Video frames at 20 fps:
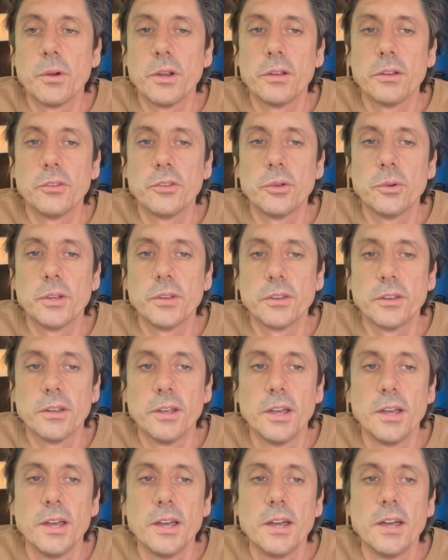we're doing
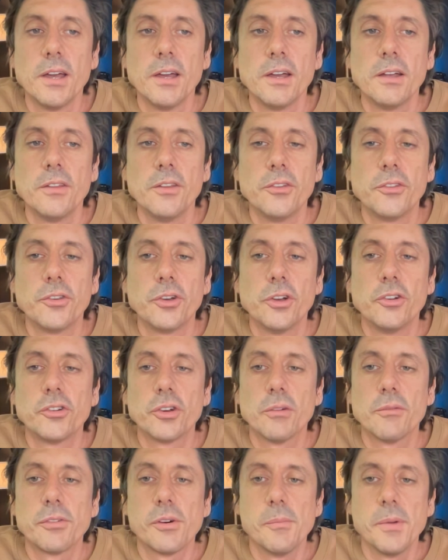the
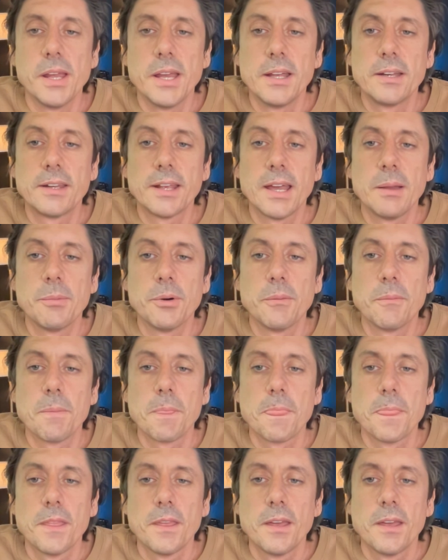search on from Airtable.